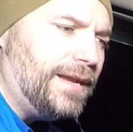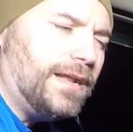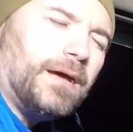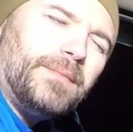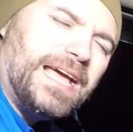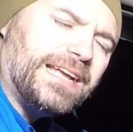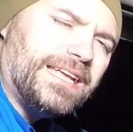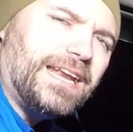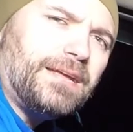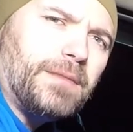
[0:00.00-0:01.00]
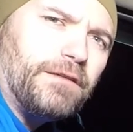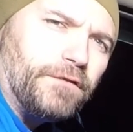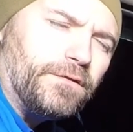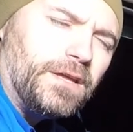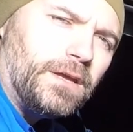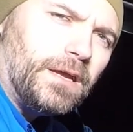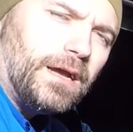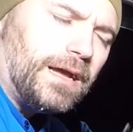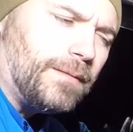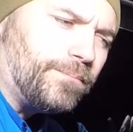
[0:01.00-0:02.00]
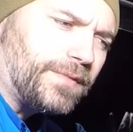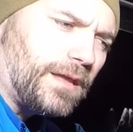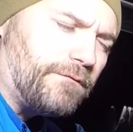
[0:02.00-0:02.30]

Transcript: Now, I'm not getting my 50, um,